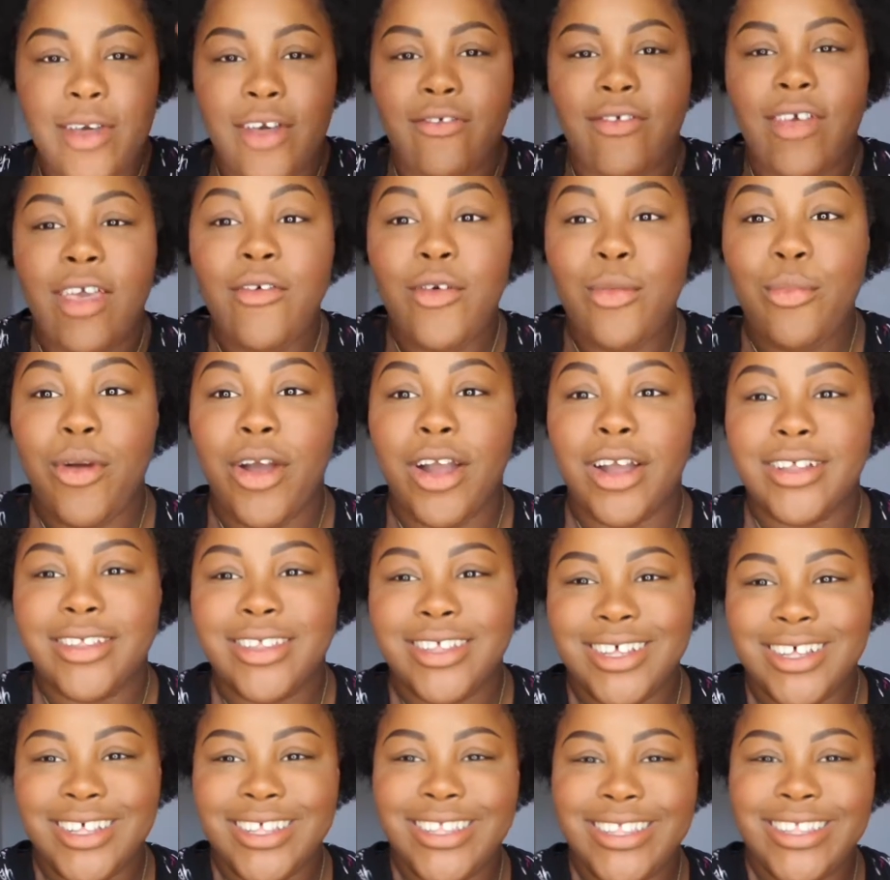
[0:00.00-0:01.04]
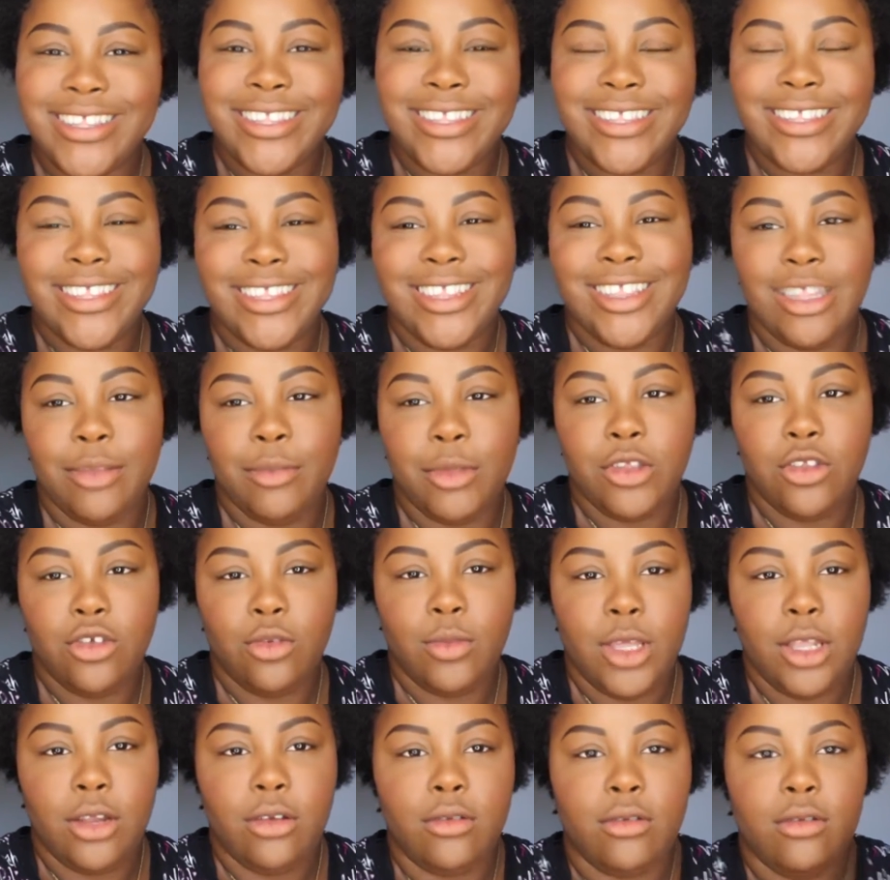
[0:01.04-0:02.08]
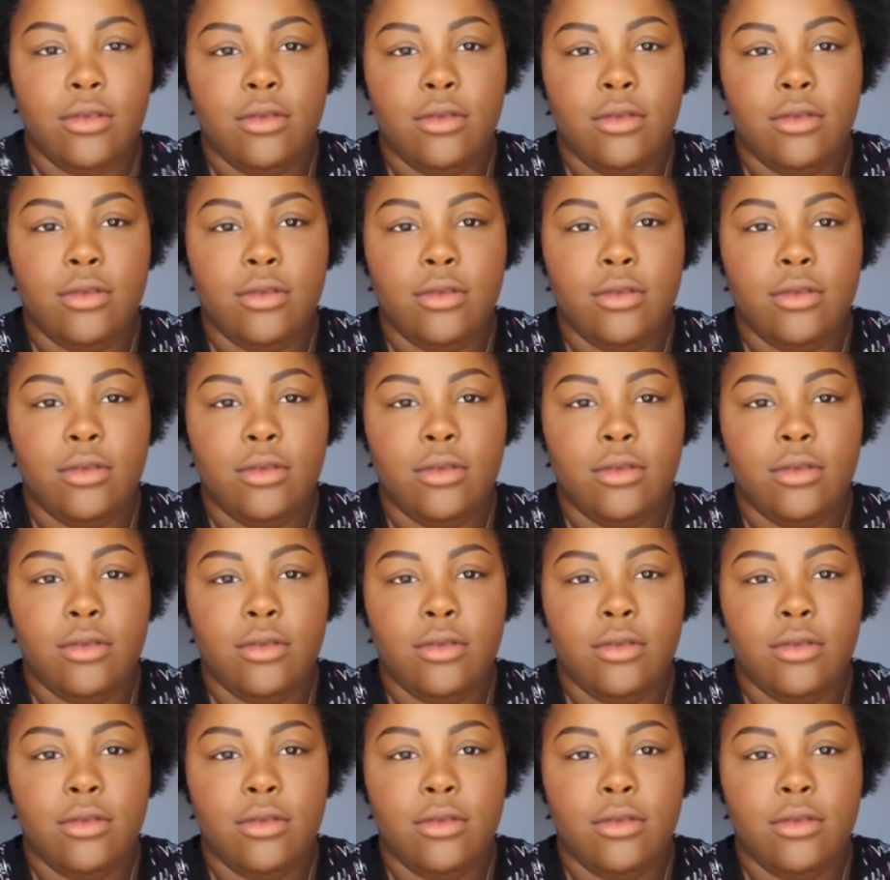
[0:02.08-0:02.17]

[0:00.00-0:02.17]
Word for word: My favorite part. Let me zoom in.